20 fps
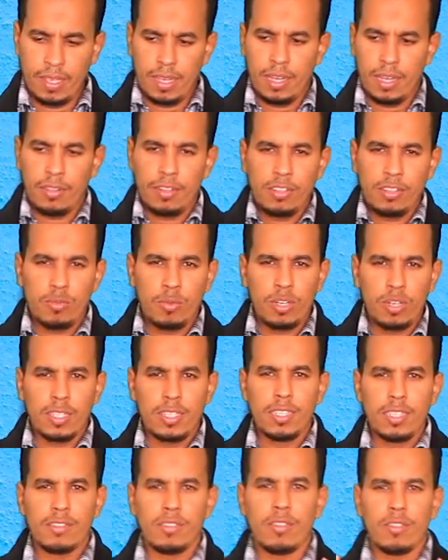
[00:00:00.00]
And this word
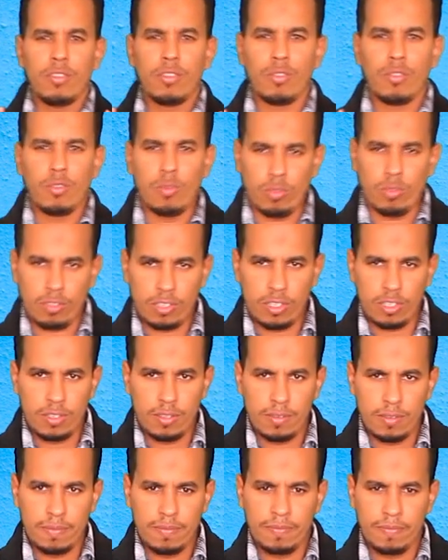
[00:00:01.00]
is the root.
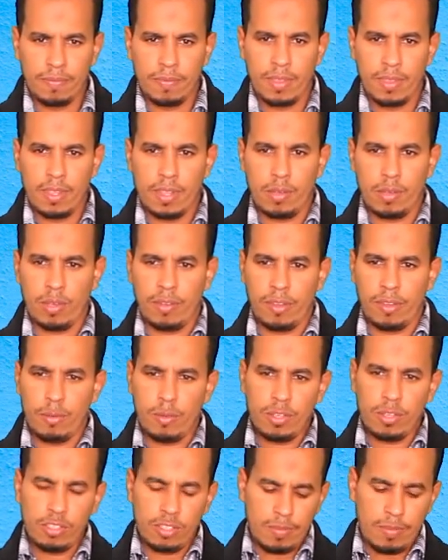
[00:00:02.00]
Now if you
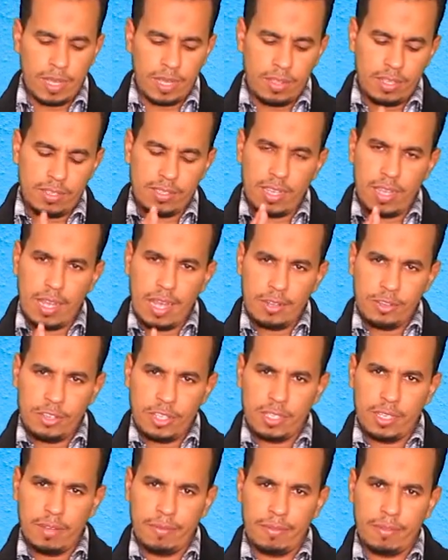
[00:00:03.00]
want to make this
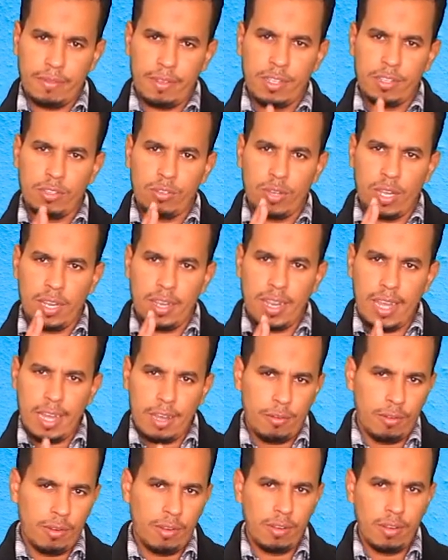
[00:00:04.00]
adjective into a
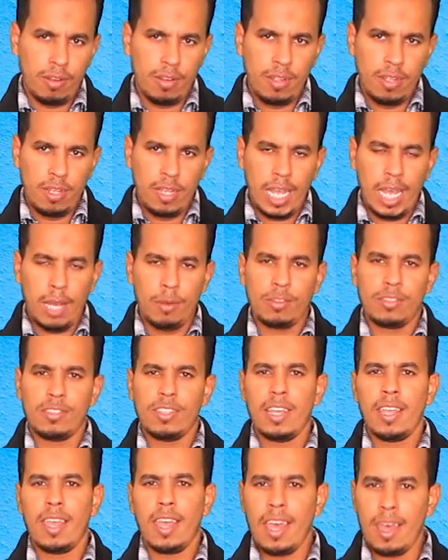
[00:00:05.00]
noun, I would
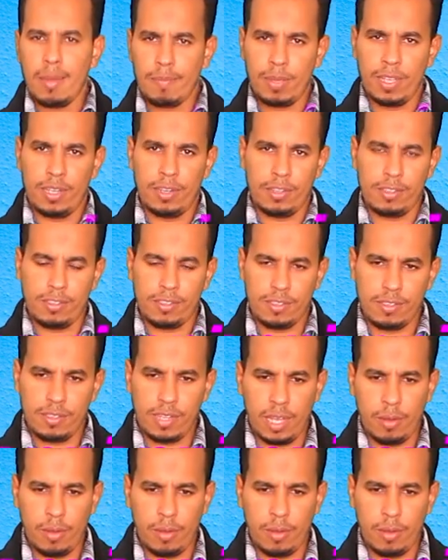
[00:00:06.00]
say happiness.